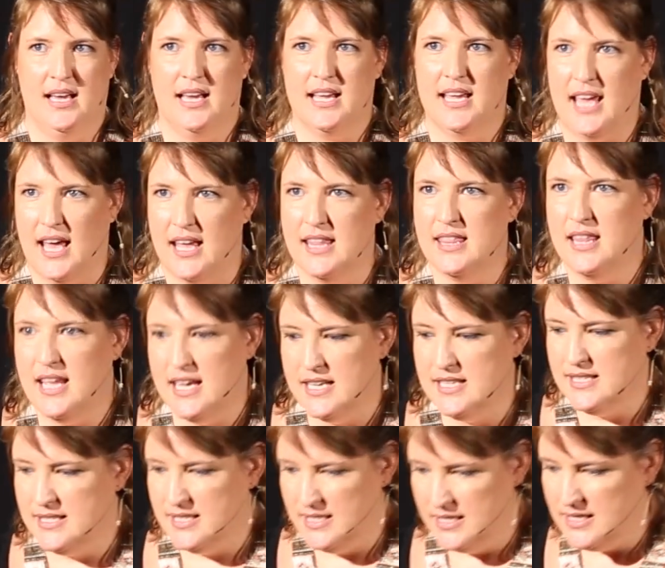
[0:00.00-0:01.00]
Can they
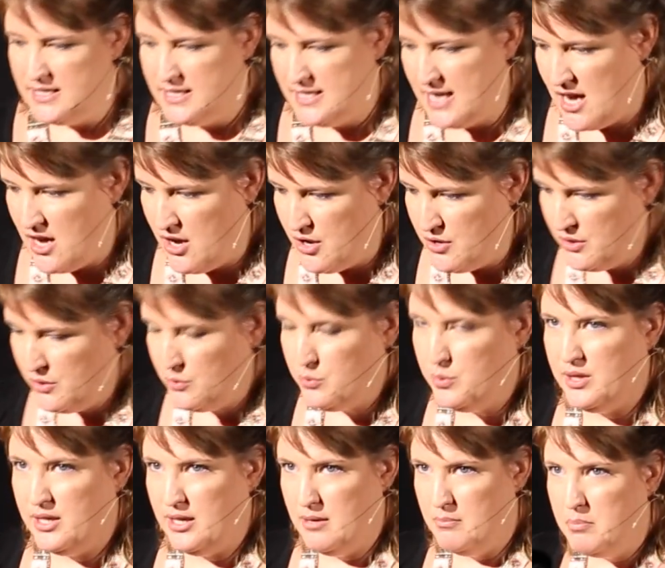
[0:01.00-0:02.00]
sit down
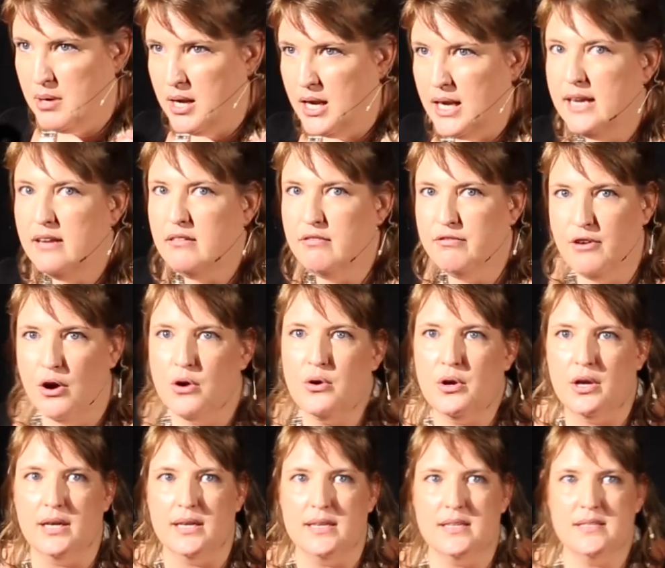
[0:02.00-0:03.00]
with complete
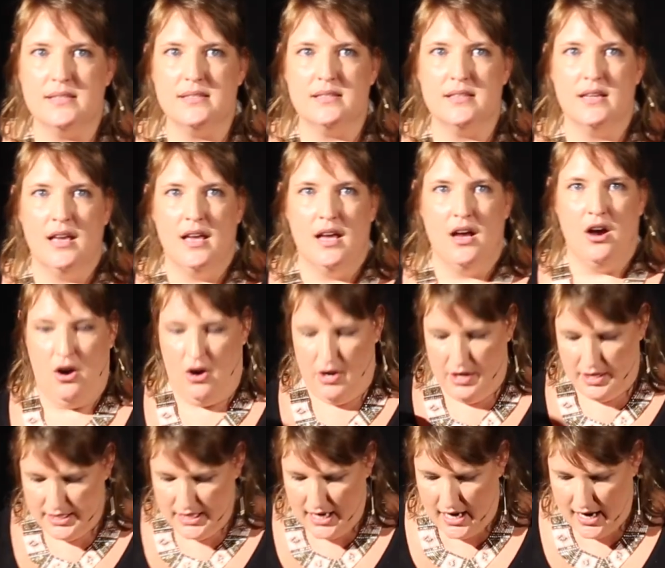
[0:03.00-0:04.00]
focus on
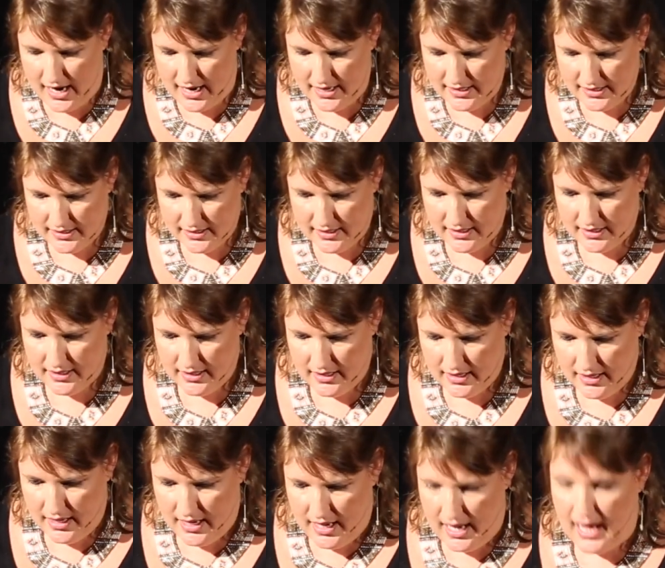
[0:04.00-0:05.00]
a task
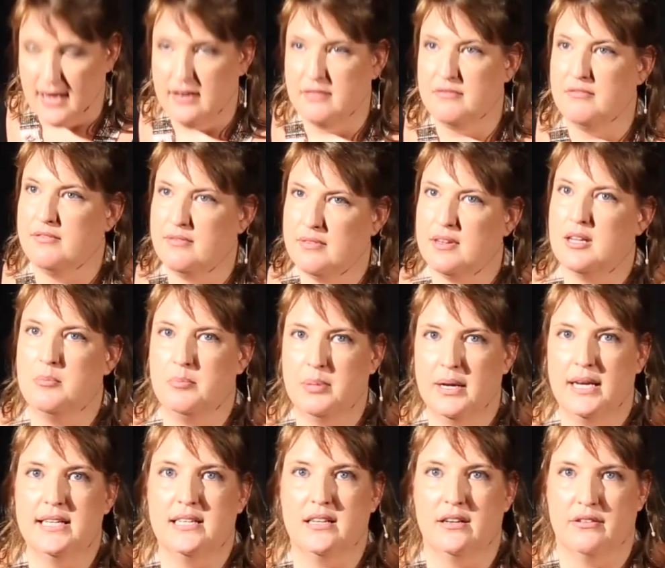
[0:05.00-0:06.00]
and
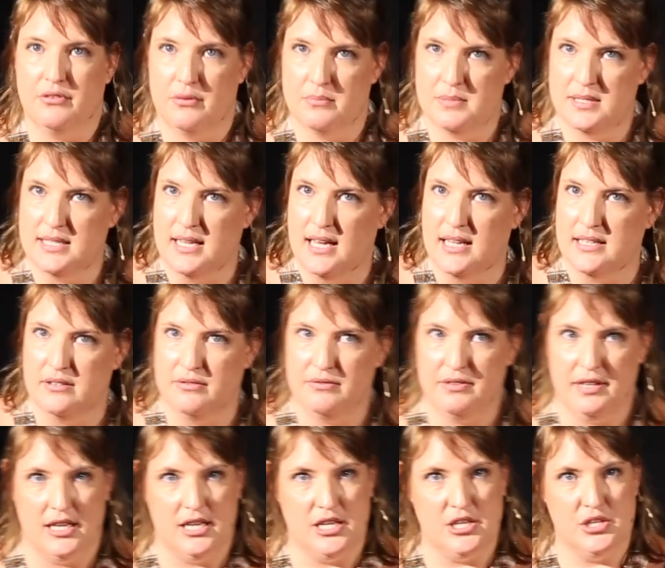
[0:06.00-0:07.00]
complete it from start to
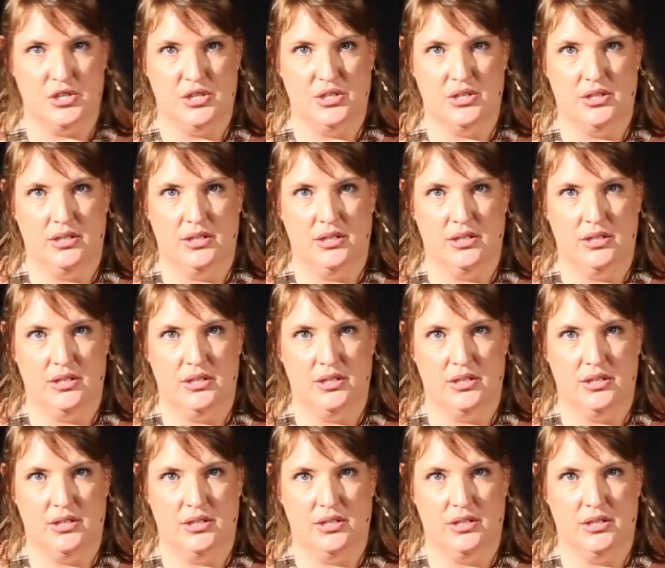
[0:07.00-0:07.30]
finish?